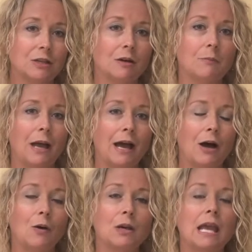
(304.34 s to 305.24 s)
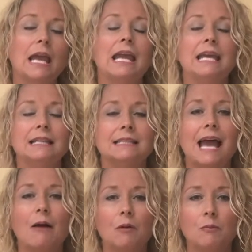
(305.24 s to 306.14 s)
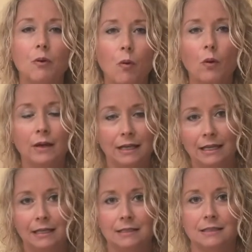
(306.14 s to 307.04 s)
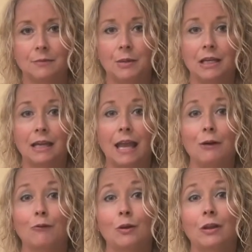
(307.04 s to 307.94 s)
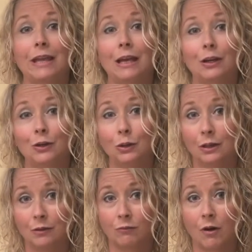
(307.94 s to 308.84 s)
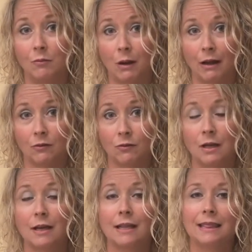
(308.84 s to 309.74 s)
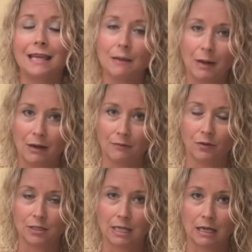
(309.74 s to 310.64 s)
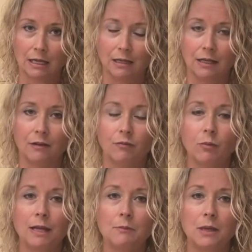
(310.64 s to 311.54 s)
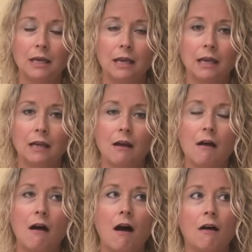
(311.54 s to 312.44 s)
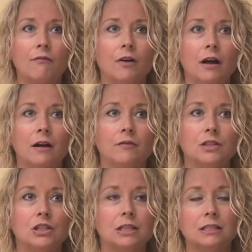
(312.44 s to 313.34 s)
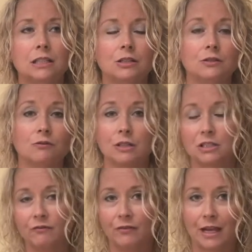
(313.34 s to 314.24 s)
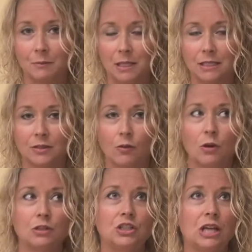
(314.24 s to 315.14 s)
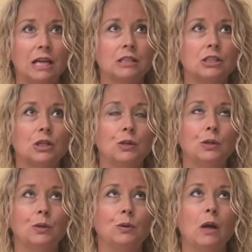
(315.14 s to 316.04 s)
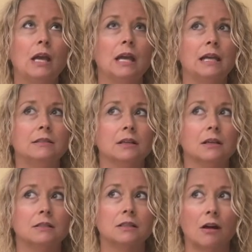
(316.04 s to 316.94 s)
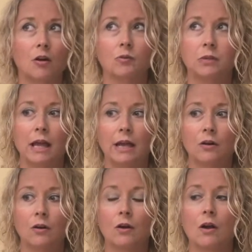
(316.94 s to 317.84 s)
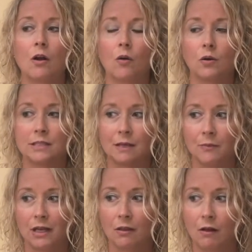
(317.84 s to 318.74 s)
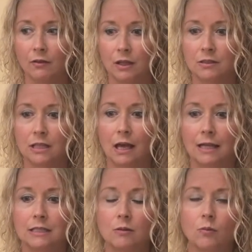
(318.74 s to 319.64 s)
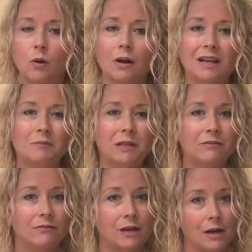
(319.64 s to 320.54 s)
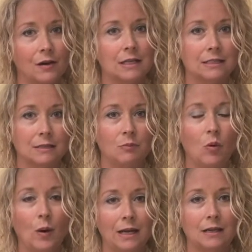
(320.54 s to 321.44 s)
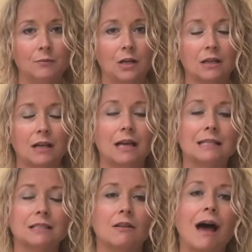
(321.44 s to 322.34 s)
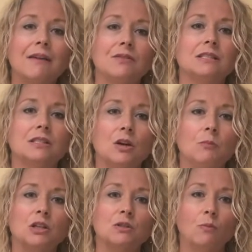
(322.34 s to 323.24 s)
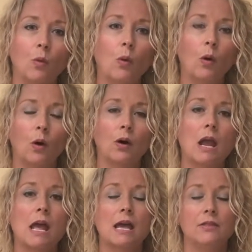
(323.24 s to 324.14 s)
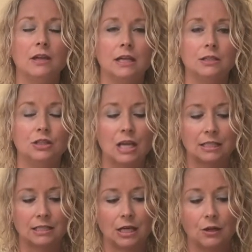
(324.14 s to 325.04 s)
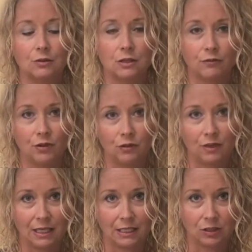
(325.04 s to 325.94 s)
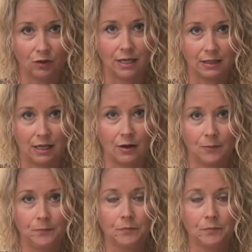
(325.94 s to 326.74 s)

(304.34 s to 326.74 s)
to you about is how important it is to pick a really good role model. Think about it for a second. If we pick it off of just who's rich and famous or just who is a good soccer player or something along those lines, we're going to be very disappointed because life is so much more than just those few things right there.